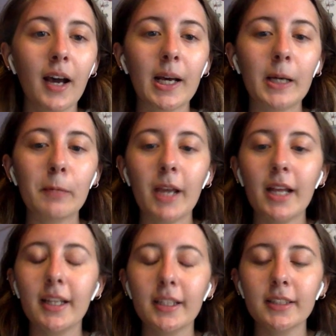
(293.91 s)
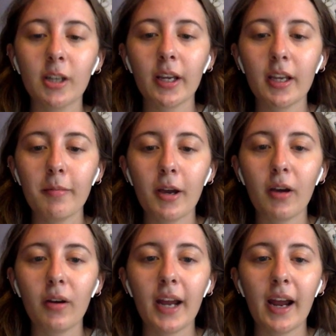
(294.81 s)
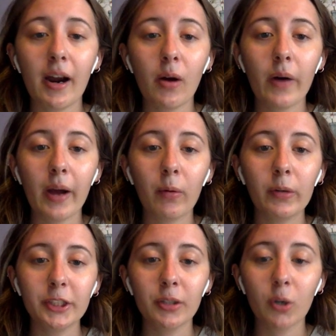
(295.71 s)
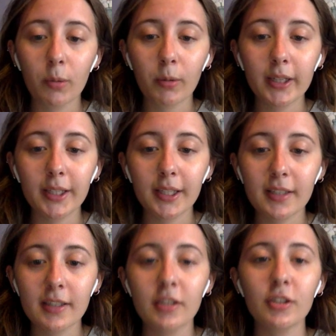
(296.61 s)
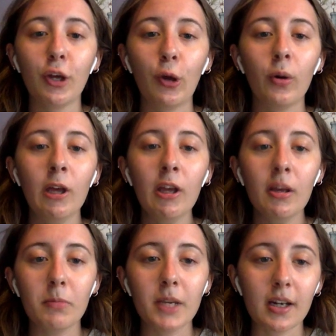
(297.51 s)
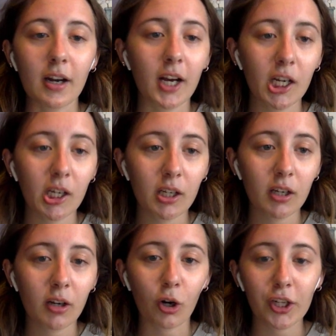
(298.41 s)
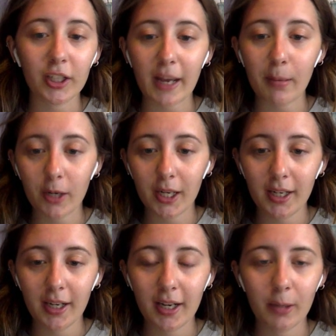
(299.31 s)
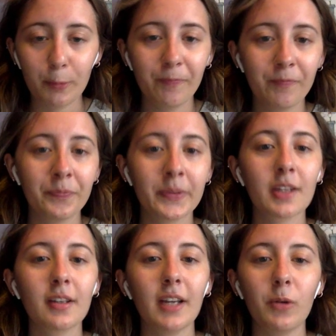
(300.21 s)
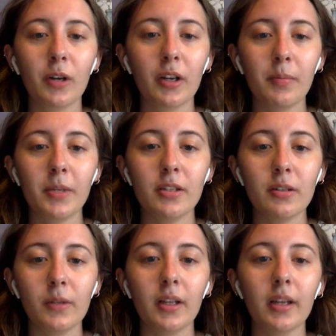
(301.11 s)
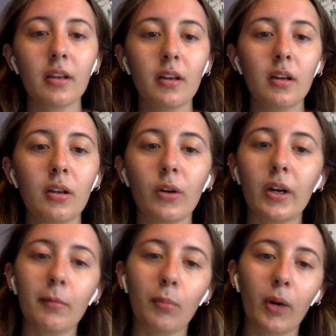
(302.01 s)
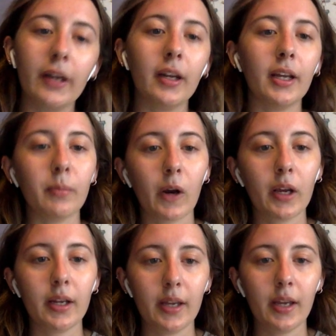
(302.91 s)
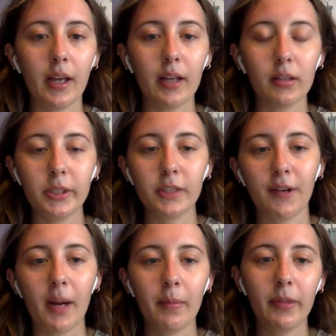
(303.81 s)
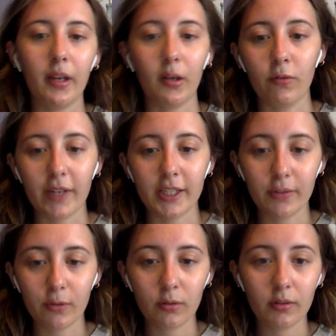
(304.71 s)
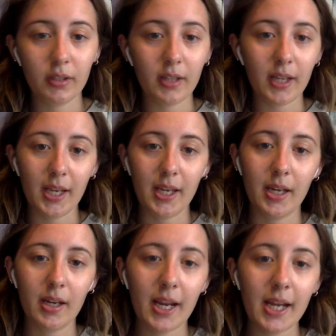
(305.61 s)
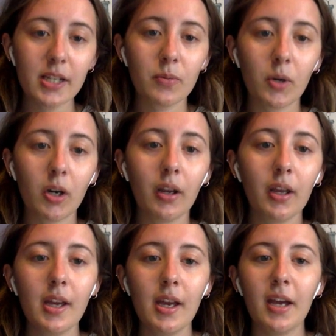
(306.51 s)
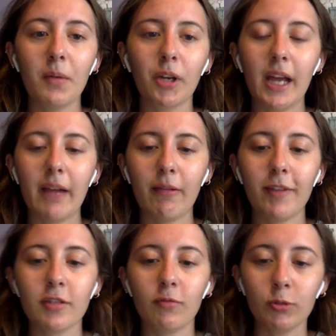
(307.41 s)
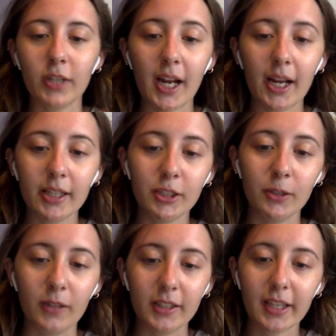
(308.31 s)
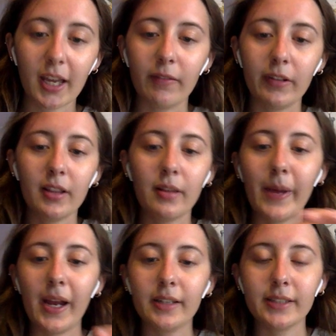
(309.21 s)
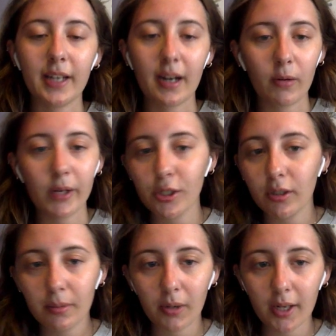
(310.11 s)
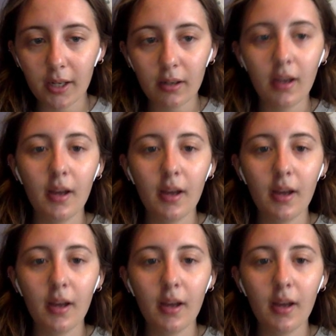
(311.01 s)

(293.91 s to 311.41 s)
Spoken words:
And then talking about how I want to incorporate this. So me and Anna are collaborating now, and we're going to be doing like creating branding and marketing elements for a hypothetical festival in Hattiesburg, and we're going to have a festival guide too. That's kind of like the magazine I originally planned.